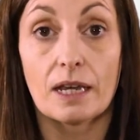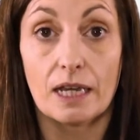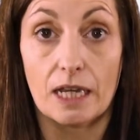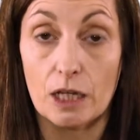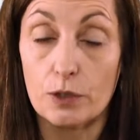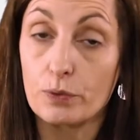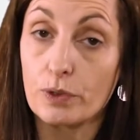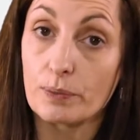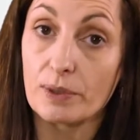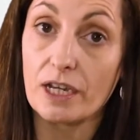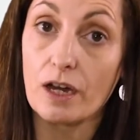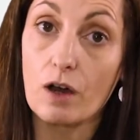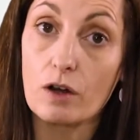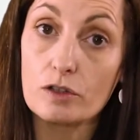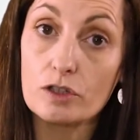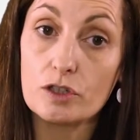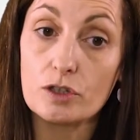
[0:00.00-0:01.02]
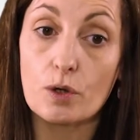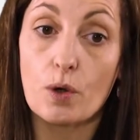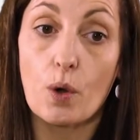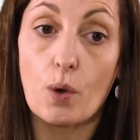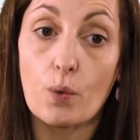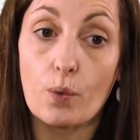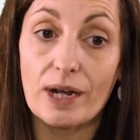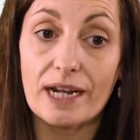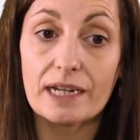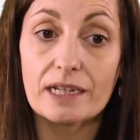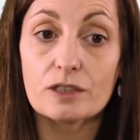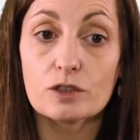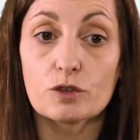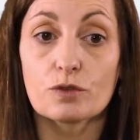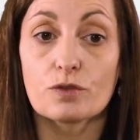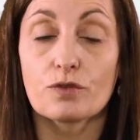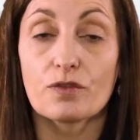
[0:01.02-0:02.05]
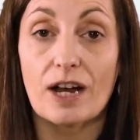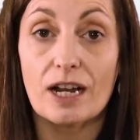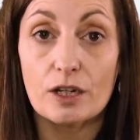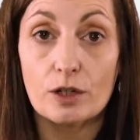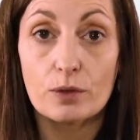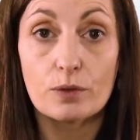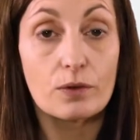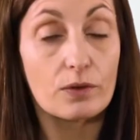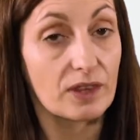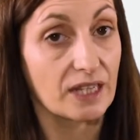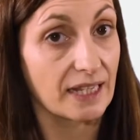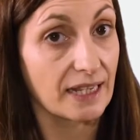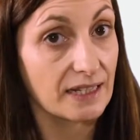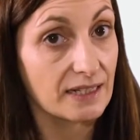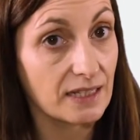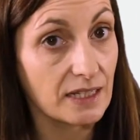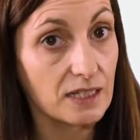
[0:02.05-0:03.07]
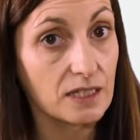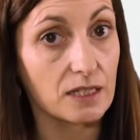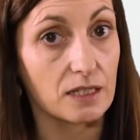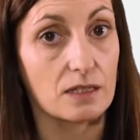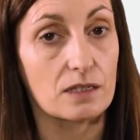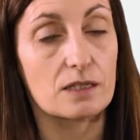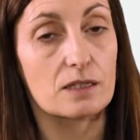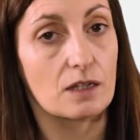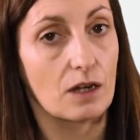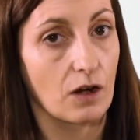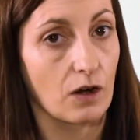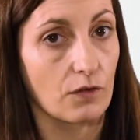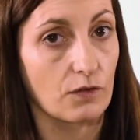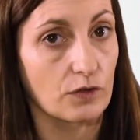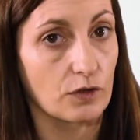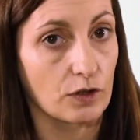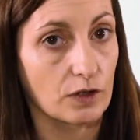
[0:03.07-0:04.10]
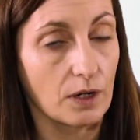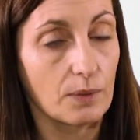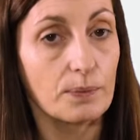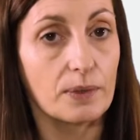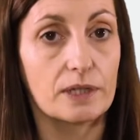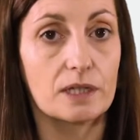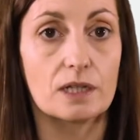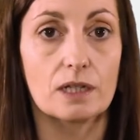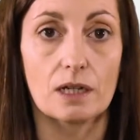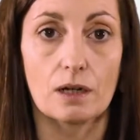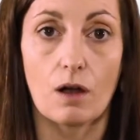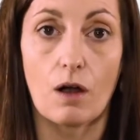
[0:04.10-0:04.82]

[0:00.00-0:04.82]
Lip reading: It will be also a way to value the existence of the company